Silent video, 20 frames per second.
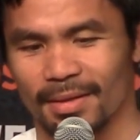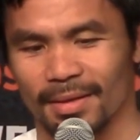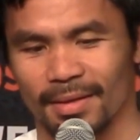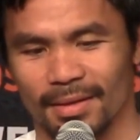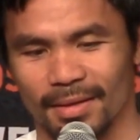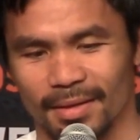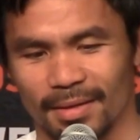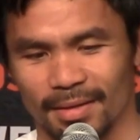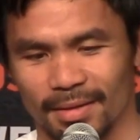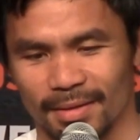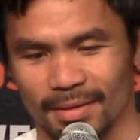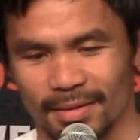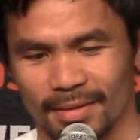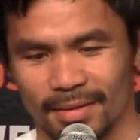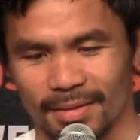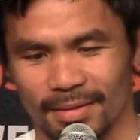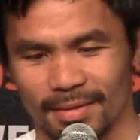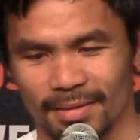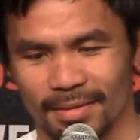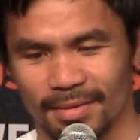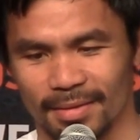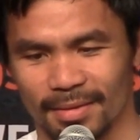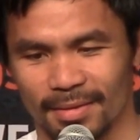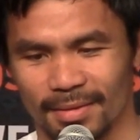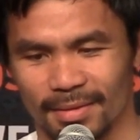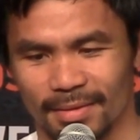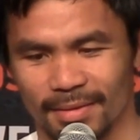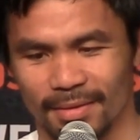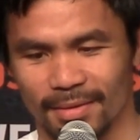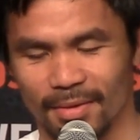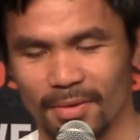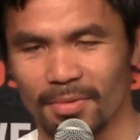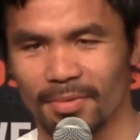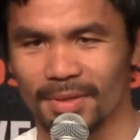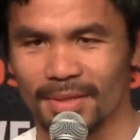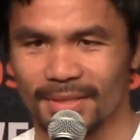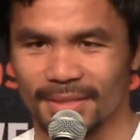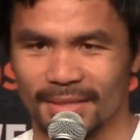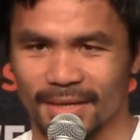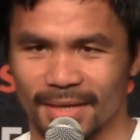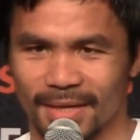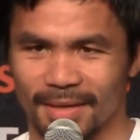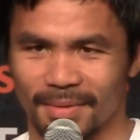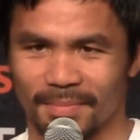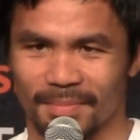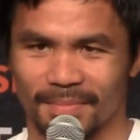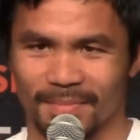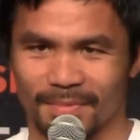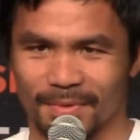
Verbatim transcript: uh, lonely time.